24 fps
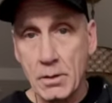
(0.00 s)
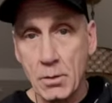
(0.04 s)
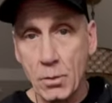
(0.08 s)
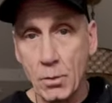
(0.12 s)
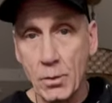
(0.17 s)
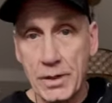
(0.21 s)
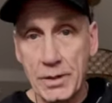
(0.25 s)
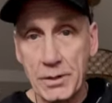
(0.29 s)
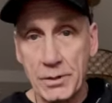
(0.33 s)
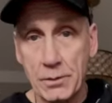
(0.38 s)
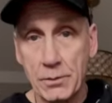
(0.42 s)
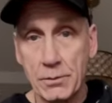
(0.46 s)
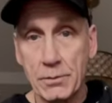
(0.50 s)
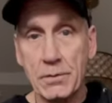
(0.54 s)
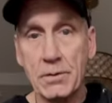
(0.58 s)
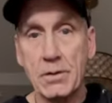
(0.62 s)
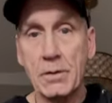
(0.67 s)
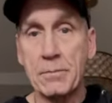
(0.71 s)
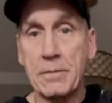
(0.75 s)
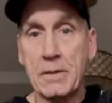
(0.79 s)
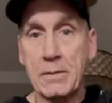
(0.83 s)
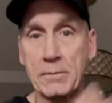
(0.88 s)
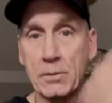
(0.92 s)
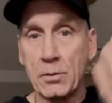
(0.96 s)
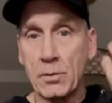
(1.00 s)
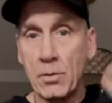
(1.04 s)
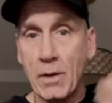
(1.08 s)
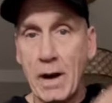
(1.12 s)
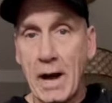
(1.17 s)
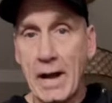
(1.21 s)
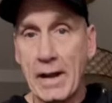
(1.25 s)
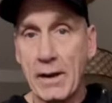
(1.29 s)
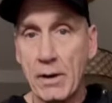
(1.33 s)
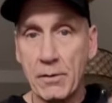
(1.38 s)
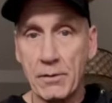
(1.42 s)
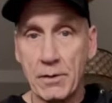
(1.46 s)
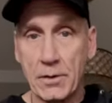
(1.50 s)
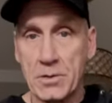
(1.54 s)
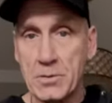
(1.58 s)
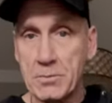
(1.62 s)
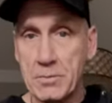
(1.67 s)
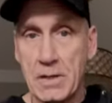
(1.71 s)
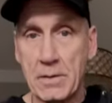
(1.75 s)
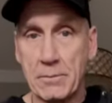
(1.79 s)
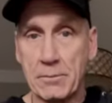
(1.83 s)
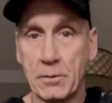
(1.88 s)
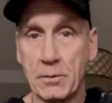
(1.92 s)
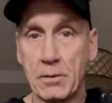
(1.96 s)
We do, the people who hire those
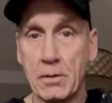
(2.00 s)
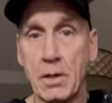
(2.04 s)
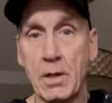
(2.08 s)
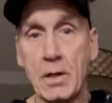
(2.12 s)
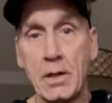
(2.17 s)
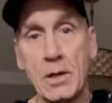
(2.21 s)
people.